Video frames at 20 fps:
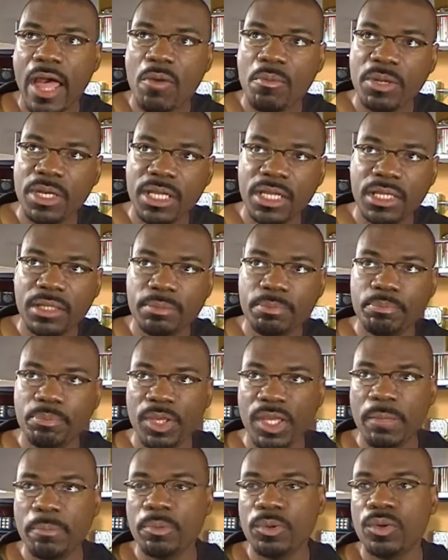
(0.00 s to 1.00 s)
how many
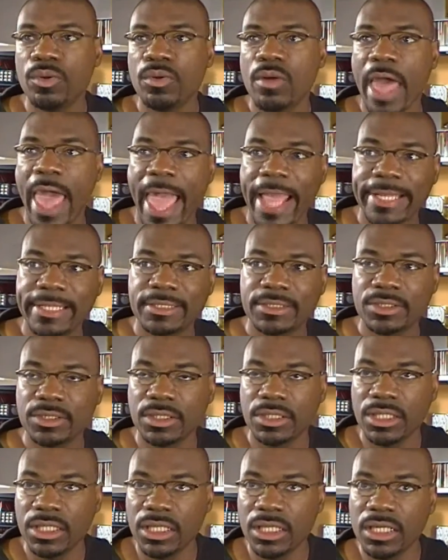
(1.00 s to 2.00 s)
people
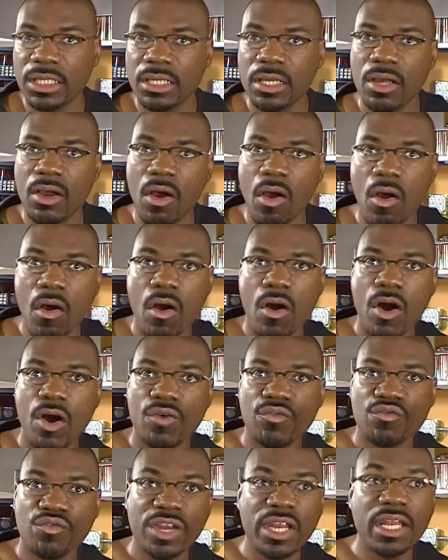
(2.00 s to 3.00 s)
actually
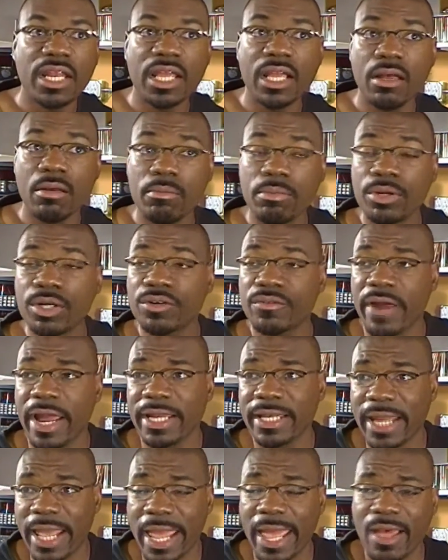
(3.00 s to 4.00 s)
are reading a
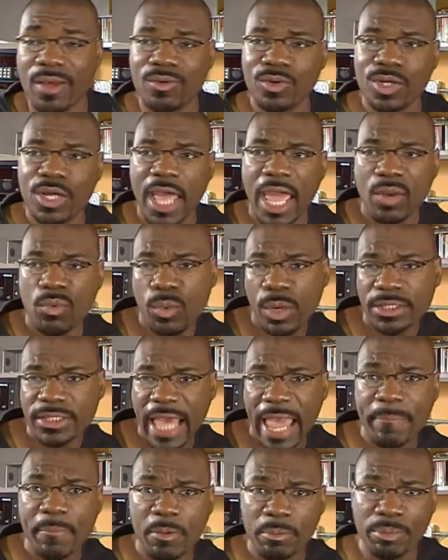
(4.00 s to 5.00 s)
book right now? And
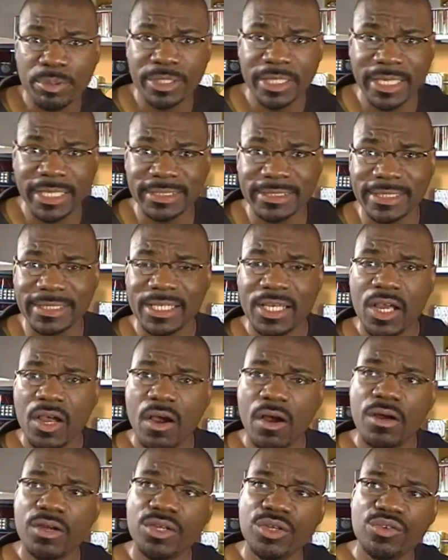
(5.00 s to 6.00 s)
what type of book is it?
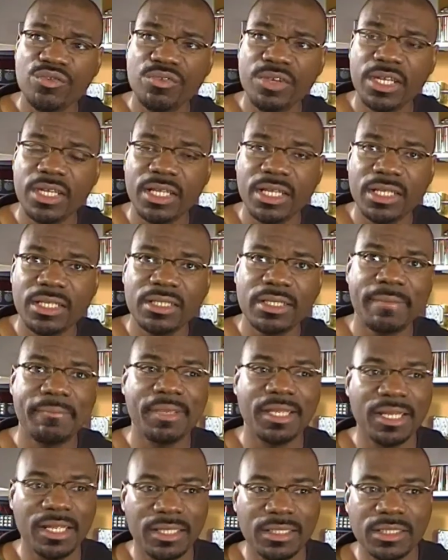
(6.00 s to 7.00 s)
Are you
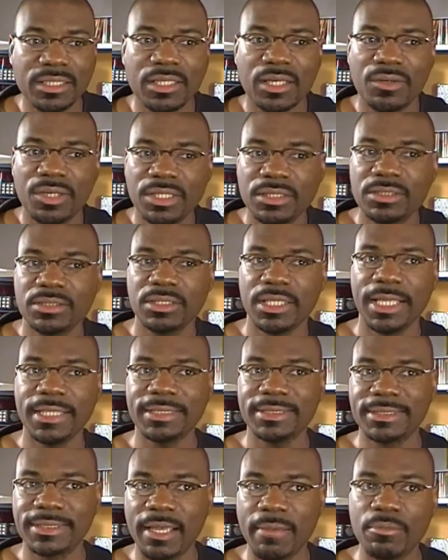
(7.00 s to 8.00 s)
reading? I mean, you know,
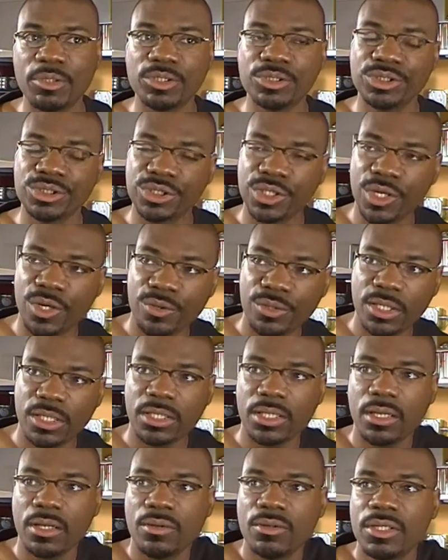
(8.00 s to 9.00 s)
it's summer,
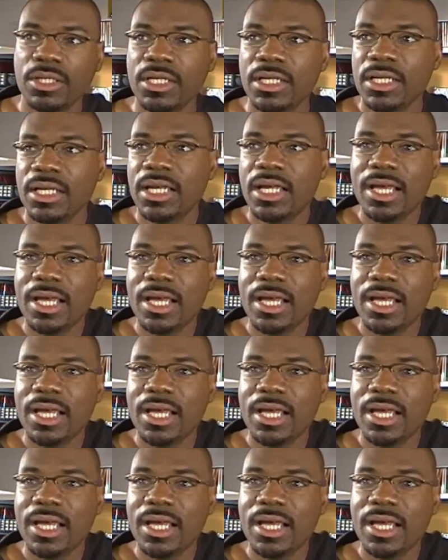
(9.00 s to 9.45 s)
so, you know,